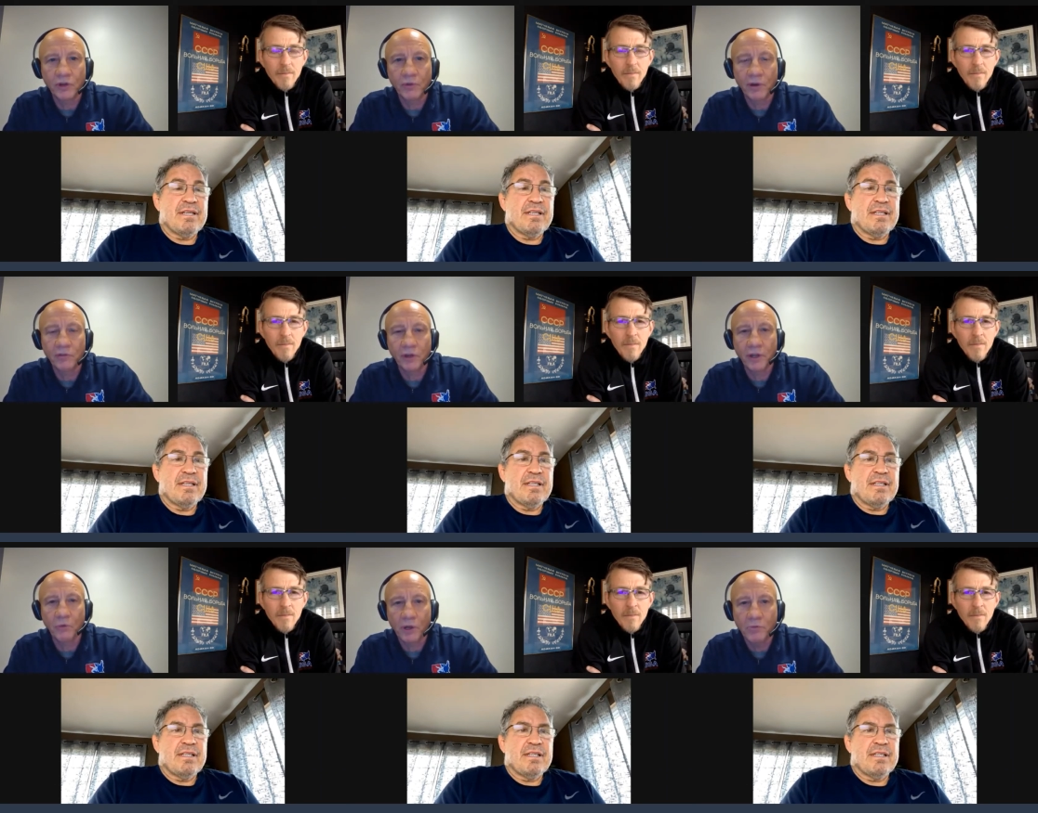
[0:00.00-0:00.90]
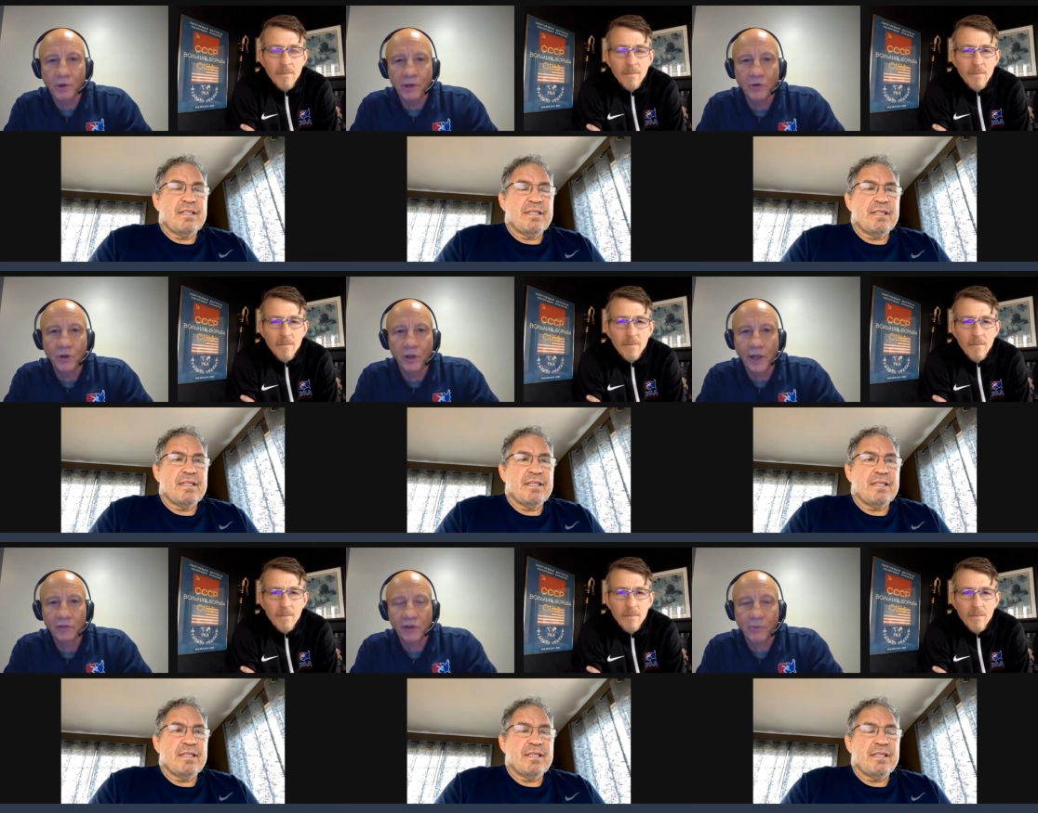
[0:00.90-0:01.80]
Speaker 1: Wrestling and what you've been doing the
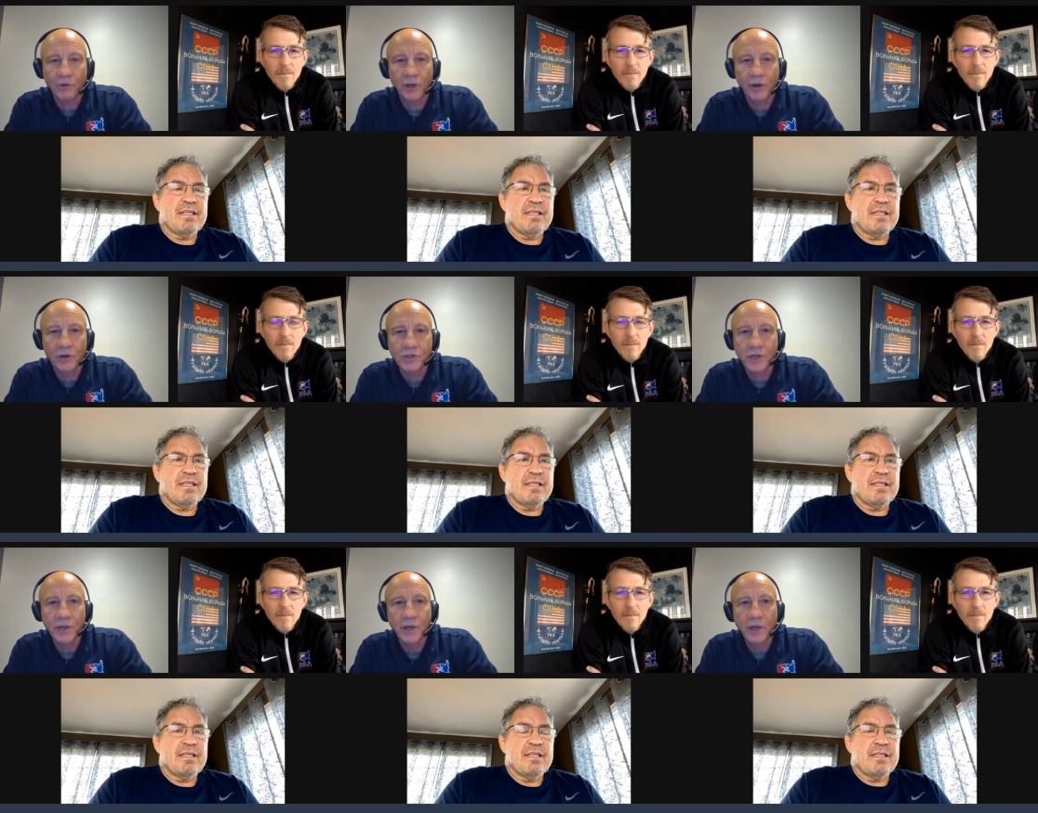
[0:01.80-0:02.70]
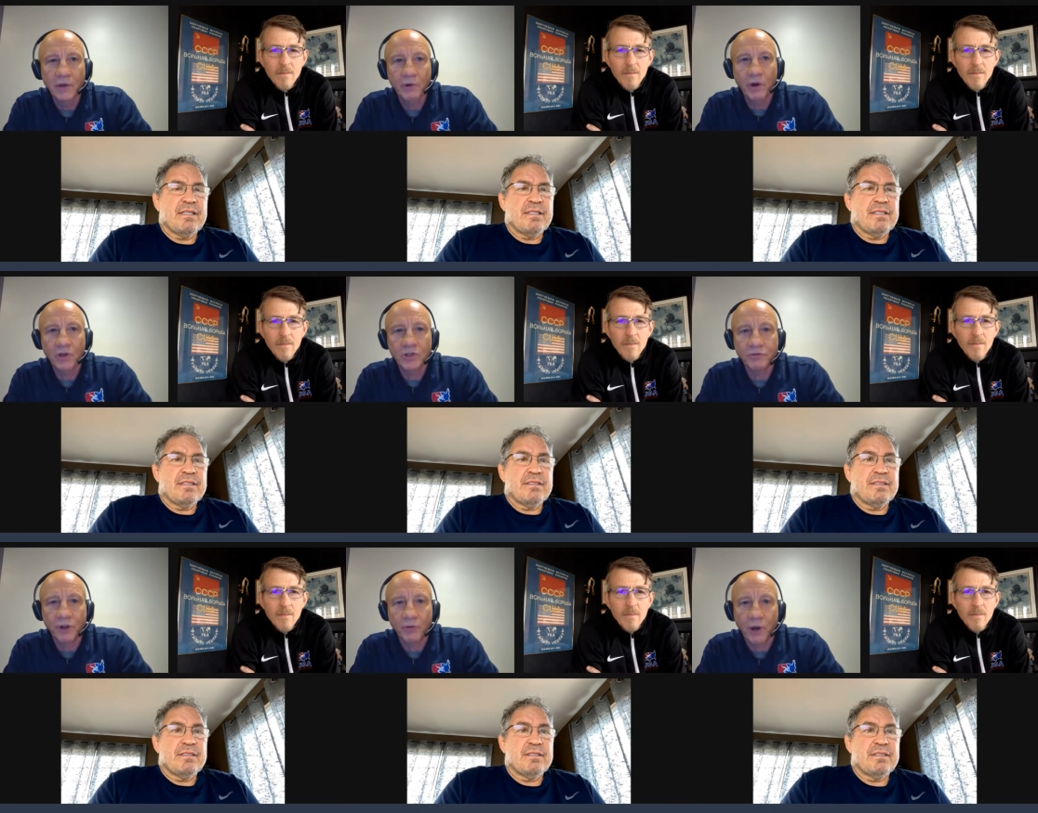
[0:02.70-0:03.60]
last couple years in regards to
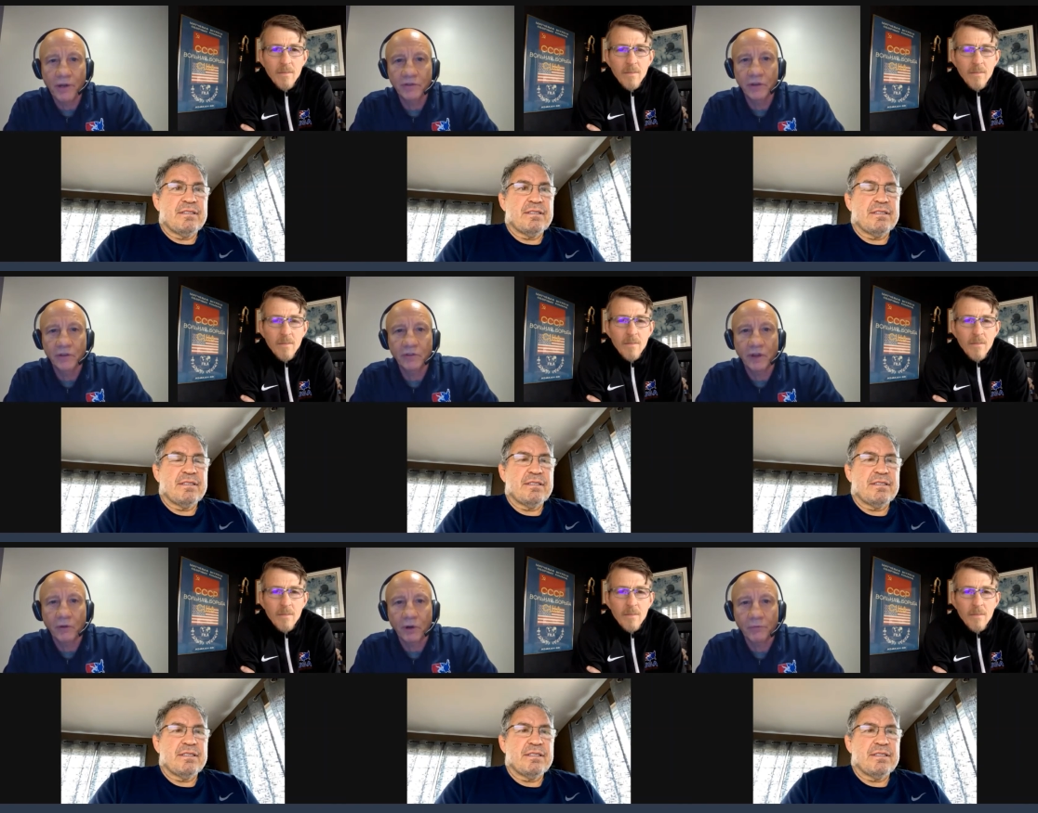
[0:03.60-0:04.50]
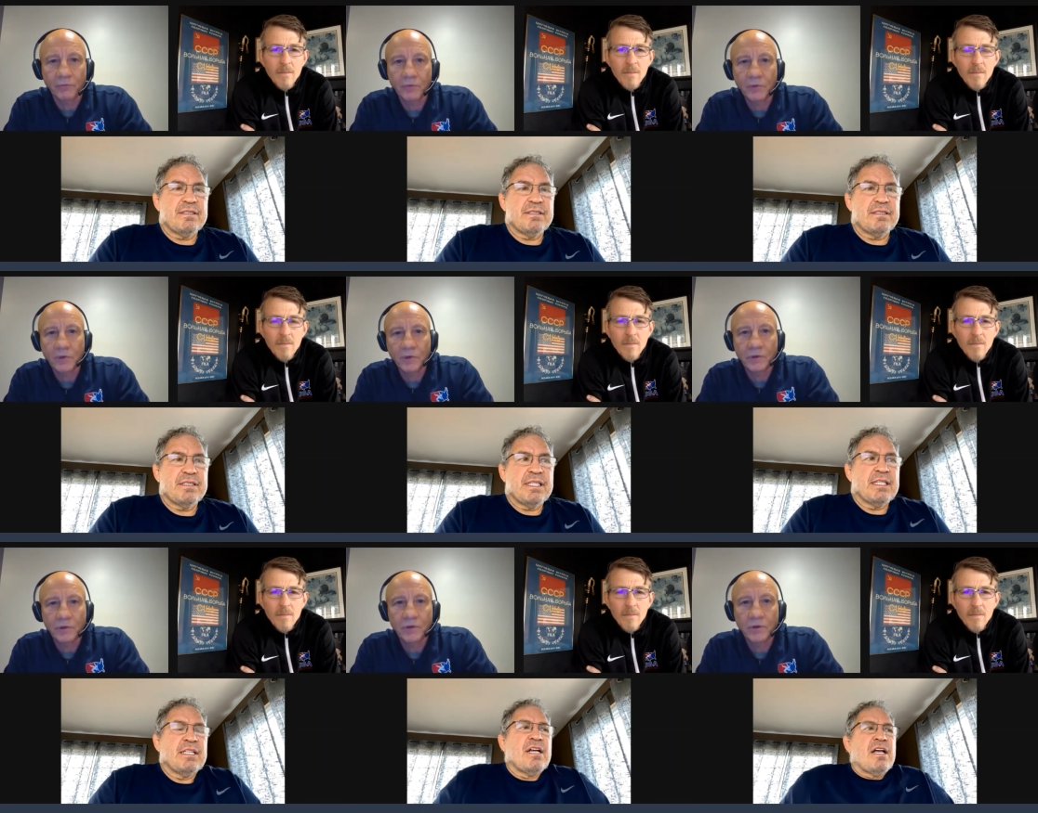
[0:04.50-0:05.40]
fundraising, etc.
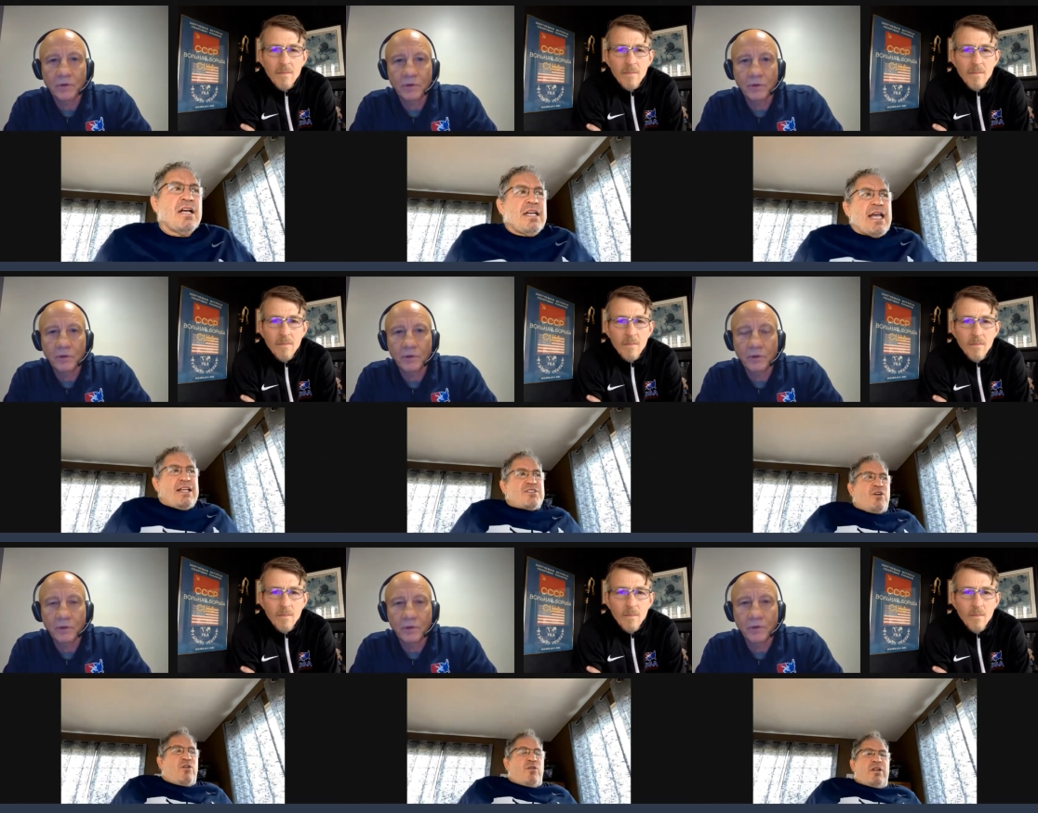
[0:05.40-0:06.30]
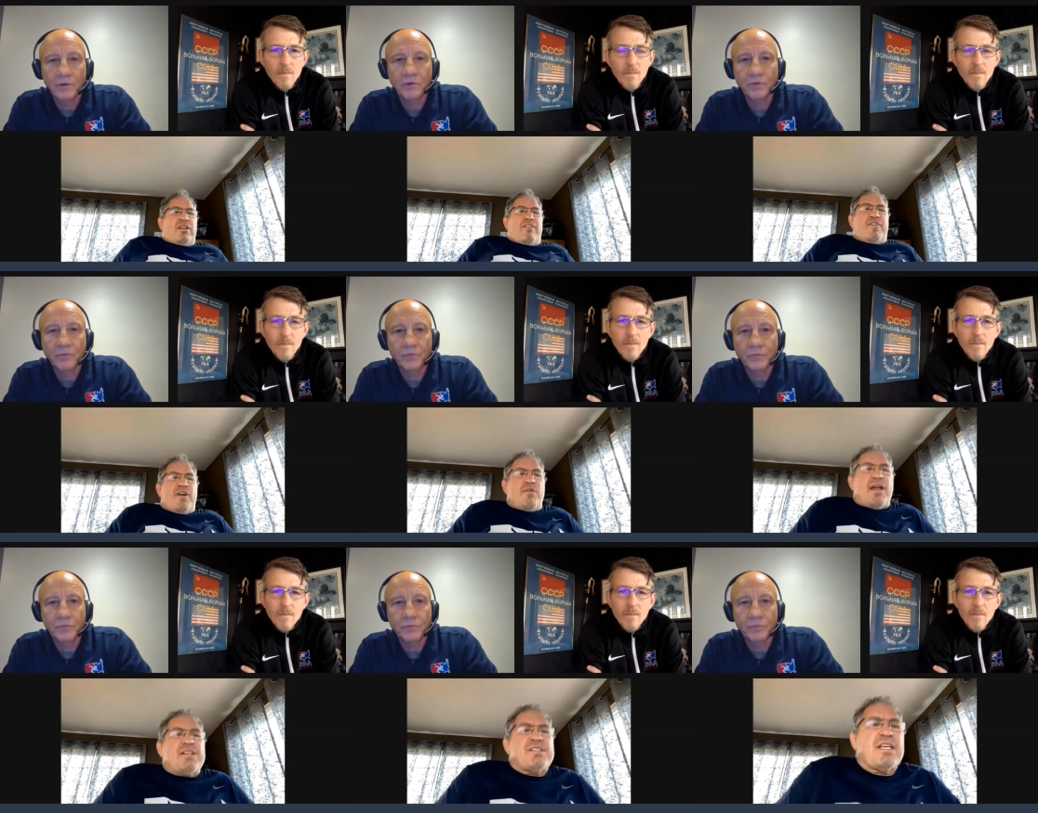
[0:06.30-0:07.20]
Yeah,
Speaker 2: so I love
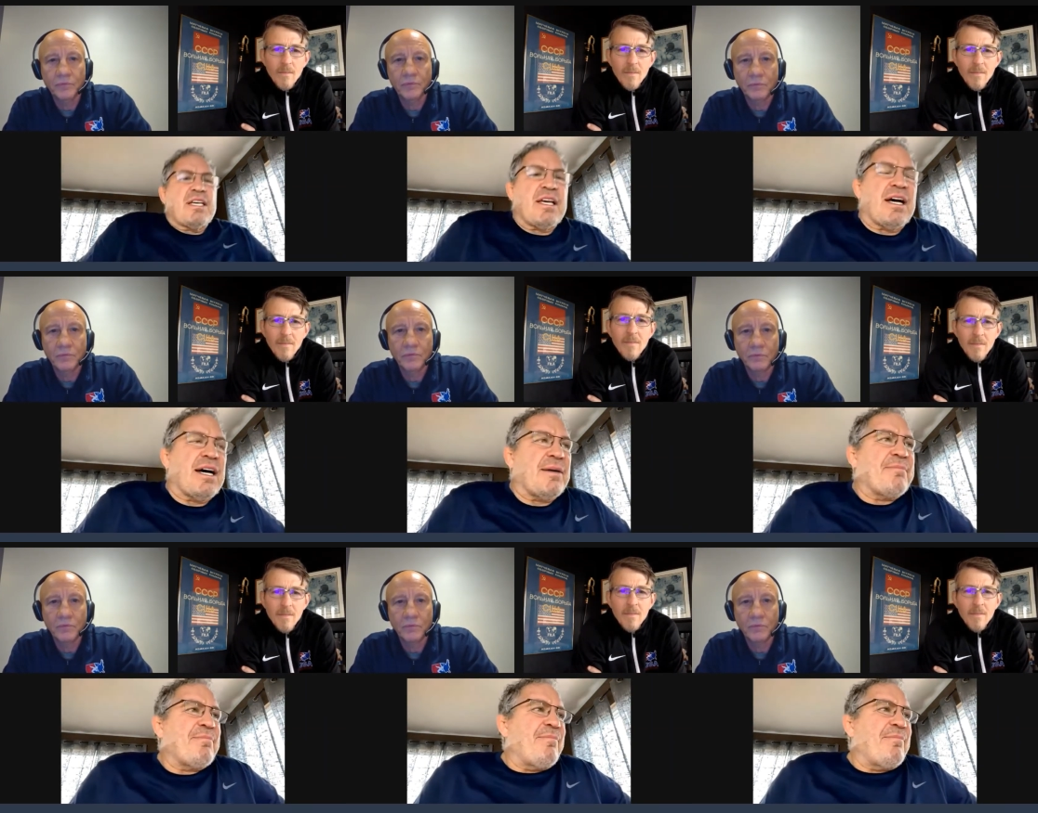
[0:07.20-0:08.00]
fundraising. Um,